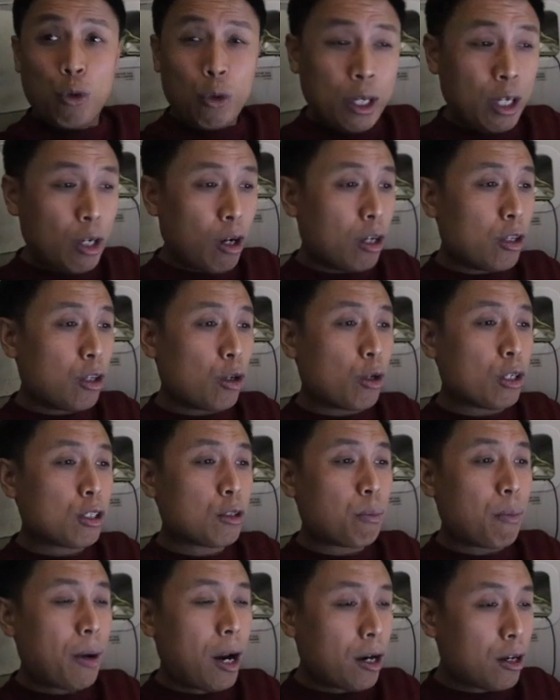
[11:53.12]
we all know
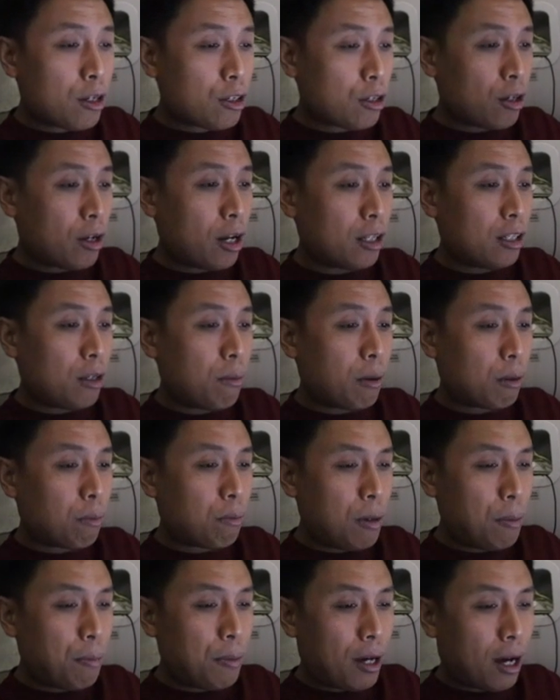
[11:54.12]
is bearish already, but
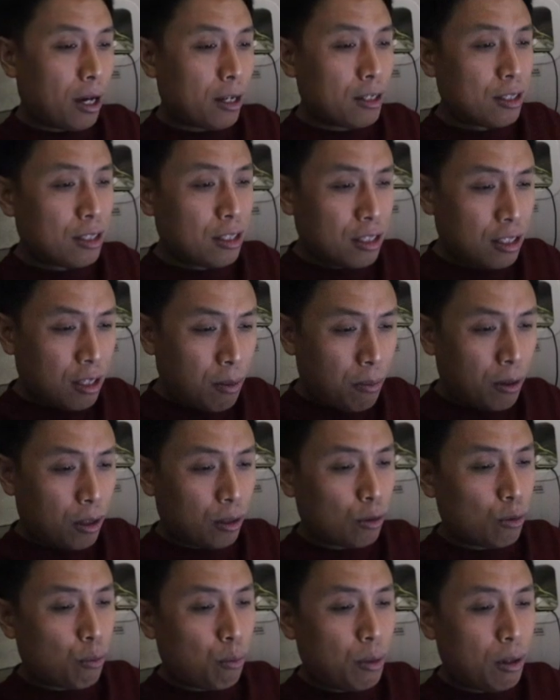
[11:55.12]
BPI, similar
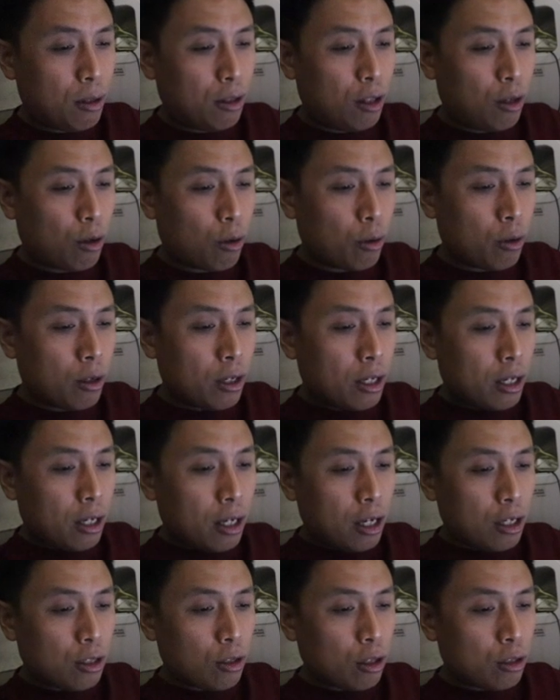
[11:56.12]
to BDO,
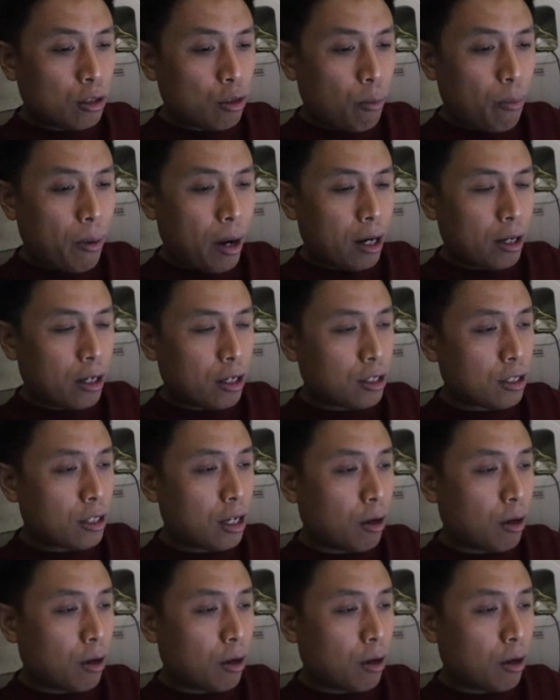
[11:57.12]
is also bearish.